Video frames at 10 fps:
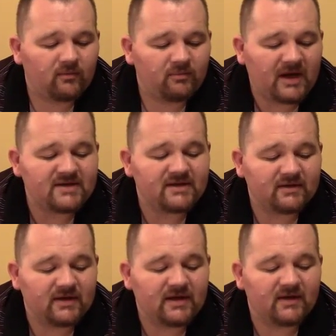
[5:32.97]

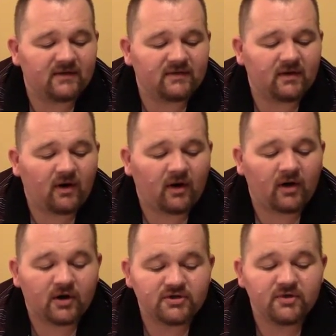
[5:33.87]
basically
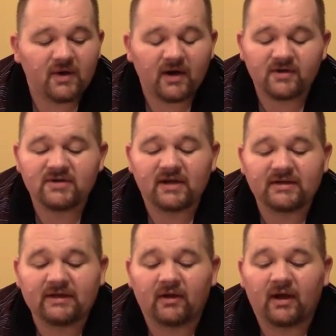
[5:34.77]
are two
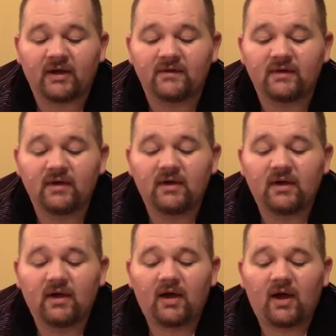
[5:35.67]
intersecting lines,
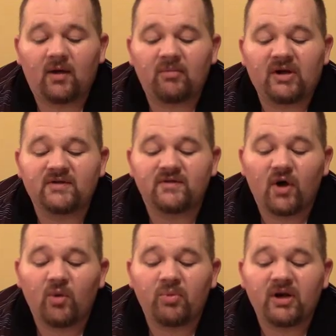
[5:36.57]
but it's the
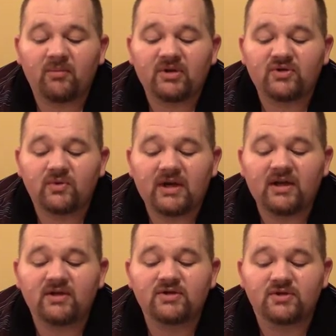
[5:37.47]
opening
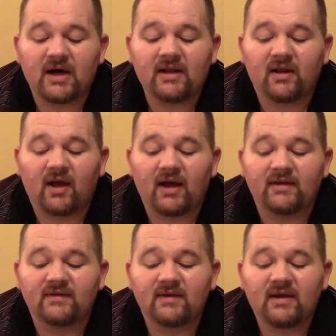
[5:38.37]
between straight
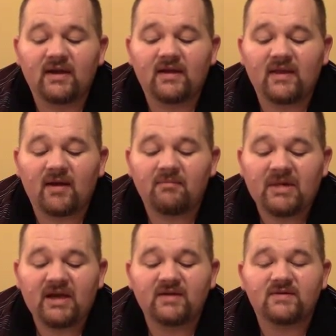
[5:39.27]
lines that
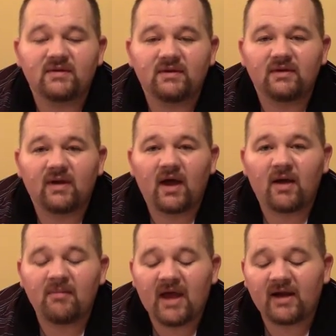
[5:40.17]
meet
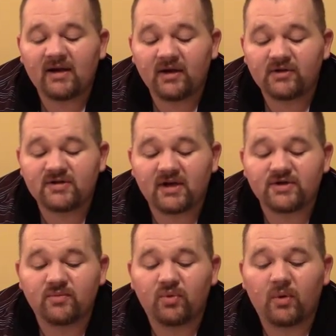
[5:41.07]
at an
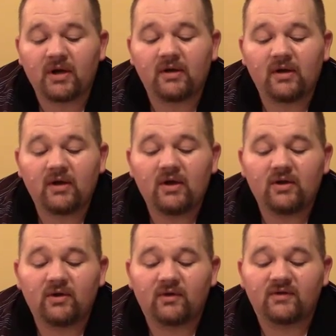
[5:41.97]
intersection point.
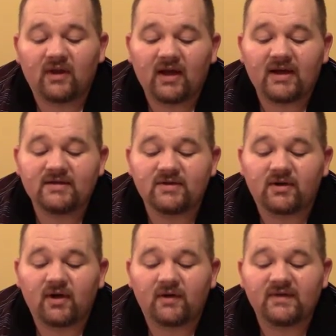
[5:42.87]
Those lines are
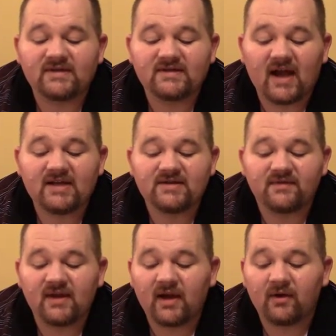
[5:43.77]
called the sides
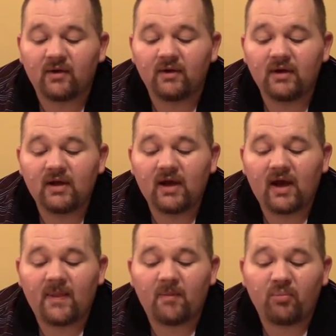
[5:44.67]
of the angle,
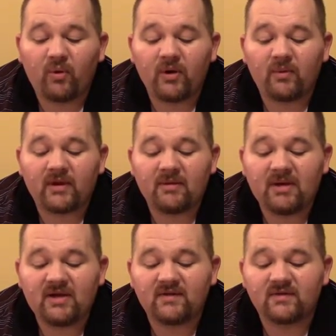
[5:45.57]
and the point where they
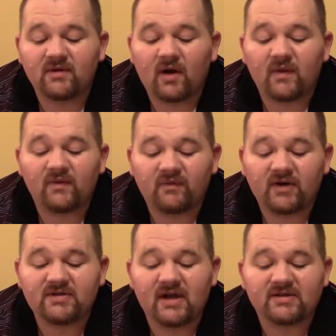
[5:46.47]
meet is called the
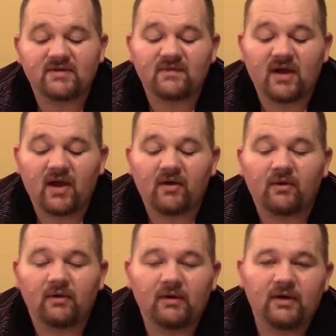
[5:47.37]
vertex of the
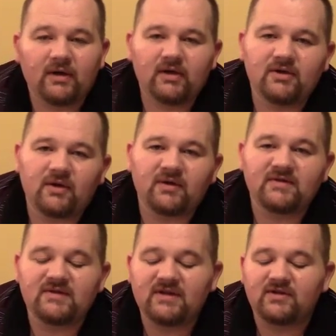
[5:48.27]
angle. You could
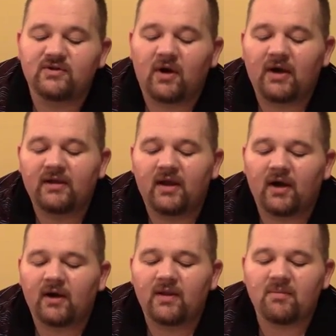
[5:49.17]
see the drawing
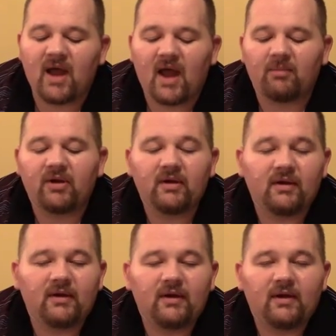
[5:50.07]
there in the map,
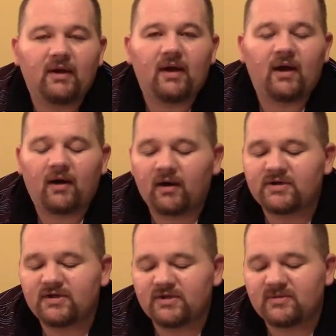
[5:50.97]
or
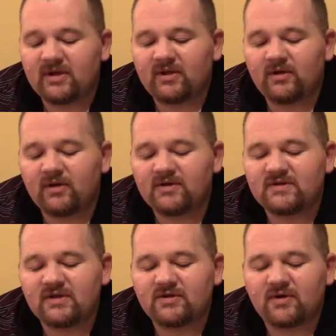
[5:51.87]
excuse me, you could
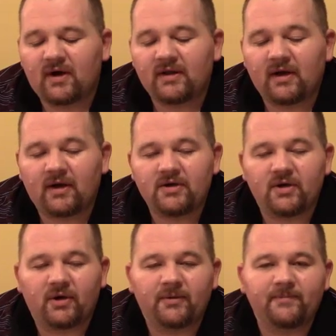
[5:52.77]
see the drawing there in
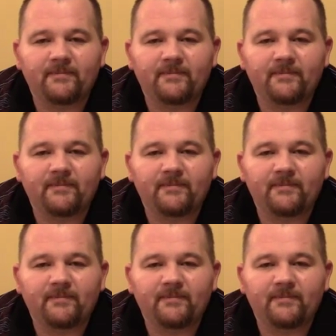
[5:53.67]
your